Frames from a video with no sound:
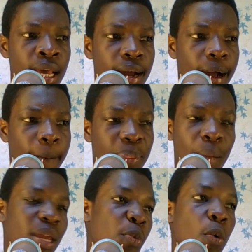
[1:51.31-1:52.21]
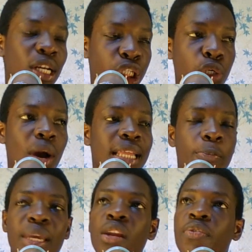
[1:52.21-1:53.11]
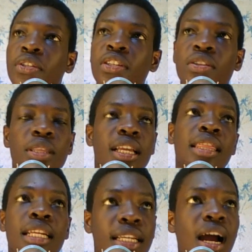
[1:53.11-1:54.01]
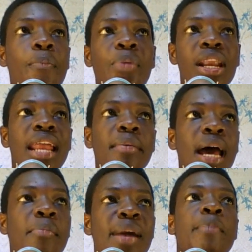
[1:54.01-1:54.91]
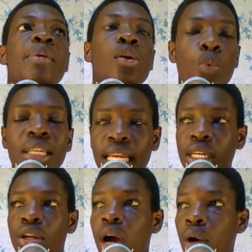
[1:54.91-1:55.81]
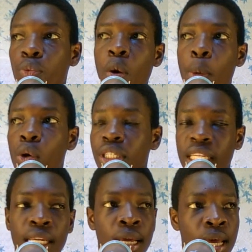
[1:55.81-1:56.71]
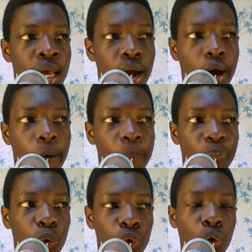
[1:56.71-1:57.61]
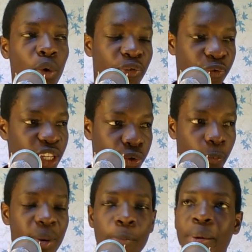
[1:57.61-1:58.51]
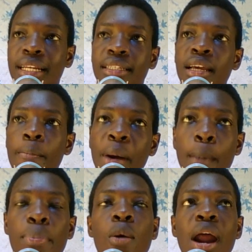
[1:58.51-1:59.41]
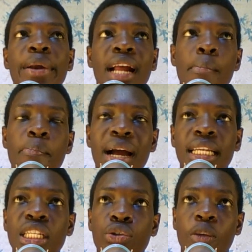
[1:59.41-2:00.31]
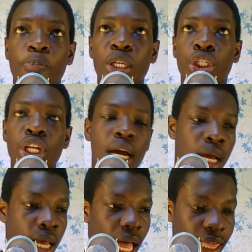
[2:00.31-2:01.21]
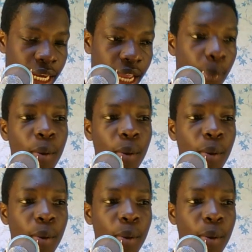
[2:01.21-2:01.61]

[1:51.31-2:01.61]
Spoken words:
We were sure at the beginning of the season that Gabriel and maybe Luis and Rob Holding, were fit to play, but Pablo Mari coming back into the picture, and then Gabriel